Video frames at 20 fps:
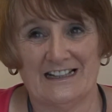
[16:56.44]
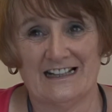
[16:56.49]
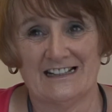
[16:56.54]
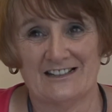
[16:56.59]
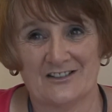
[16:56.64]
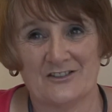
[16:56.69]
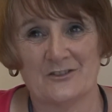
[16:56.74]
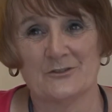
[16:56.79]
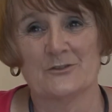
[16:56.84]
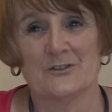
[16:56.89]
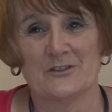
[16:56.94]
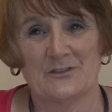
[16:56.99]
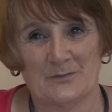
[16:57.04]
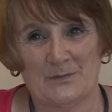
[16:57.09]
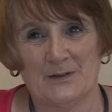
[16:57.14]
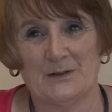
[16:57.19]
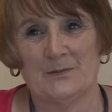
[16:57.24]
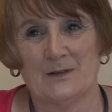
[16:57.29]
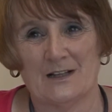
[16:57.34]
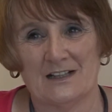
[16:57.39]
Yes, children of
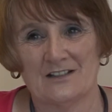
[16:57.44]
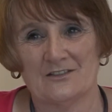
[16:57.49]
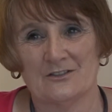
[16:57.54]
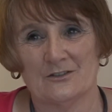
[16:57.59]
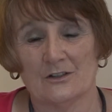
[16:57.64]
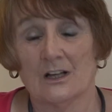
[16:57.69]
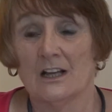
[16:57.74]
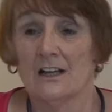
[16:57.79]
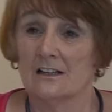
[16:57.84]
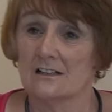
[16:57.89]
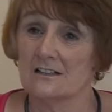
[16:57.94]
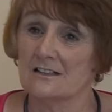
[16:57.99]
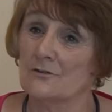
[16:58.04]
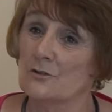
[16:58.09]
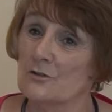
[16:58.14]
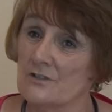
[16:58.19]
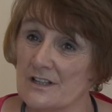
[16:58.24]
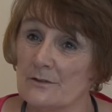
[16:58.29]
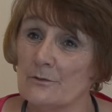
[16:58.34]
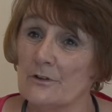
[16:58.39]
people I taught. Because, of
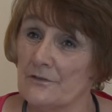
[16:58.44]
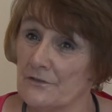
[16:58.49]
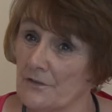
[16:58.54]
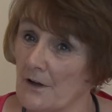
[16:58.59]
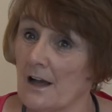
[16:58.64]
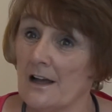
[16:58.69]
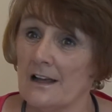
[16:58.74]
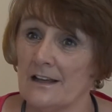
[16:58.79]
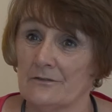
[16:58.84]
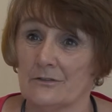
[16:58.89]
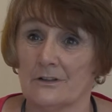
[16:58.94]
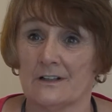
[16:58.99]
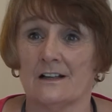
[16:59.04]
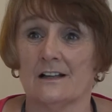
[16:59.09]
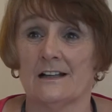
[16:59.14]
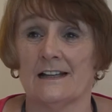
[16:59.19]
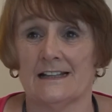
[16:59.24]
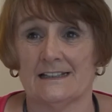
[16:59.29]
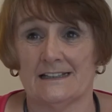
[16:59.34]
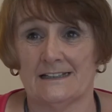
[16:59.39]
course, they were five when
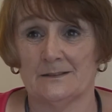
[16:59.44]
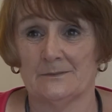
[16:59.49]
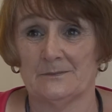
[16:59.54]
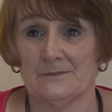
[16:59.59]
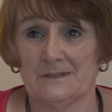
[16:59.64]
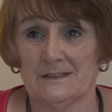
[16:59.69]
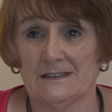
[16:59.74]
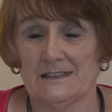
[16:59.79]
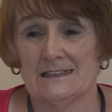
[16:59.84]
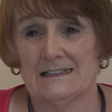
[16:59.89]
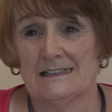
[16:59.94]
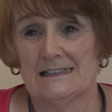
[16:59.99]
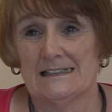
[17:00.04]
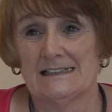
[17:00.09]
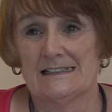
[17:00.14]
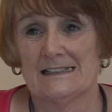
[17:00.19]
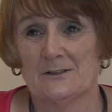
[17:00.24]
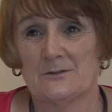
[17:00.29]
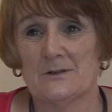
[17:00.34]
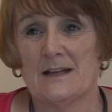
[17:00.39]
I had them.
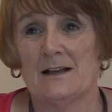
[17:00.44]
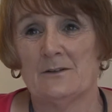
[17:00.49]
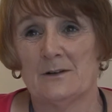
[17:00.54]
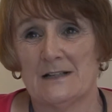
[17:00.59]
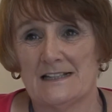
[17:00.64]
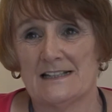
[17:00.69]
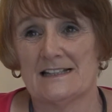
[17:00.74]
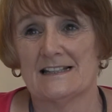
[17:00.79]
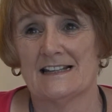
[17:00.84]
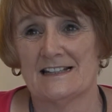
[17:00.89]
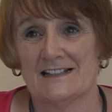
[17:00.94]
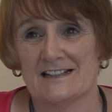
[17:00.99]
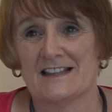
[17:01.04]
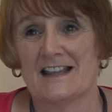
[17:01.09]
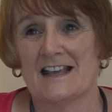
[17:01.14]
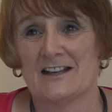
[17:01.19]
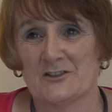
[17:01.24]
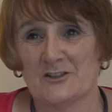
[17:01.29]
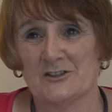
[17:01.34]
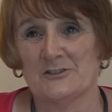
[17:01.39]
So now it's
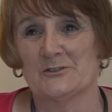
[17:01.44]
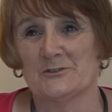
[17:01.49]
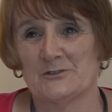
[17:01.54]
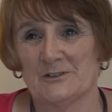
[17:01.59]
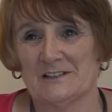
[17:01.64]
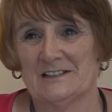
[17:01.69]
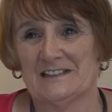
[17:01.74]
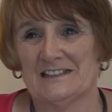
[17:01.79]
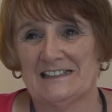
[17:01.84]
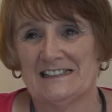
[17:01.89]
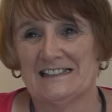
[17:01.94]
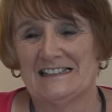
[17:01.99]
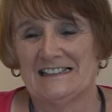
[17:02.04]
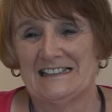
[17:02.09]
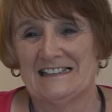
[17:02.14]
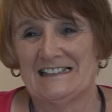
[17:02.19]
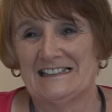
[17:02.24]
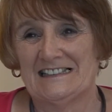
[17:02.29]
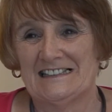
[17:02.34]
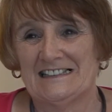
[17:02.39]
their children.
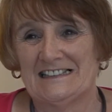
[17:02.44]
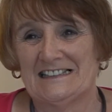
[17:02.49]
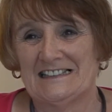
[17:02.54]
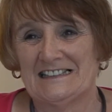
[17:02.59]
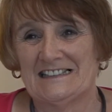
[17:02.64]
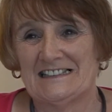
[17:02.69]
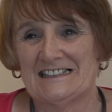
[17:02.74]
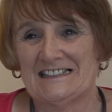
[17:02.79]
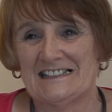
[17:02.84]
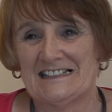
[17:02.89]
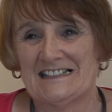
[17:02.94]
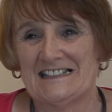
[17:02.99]
And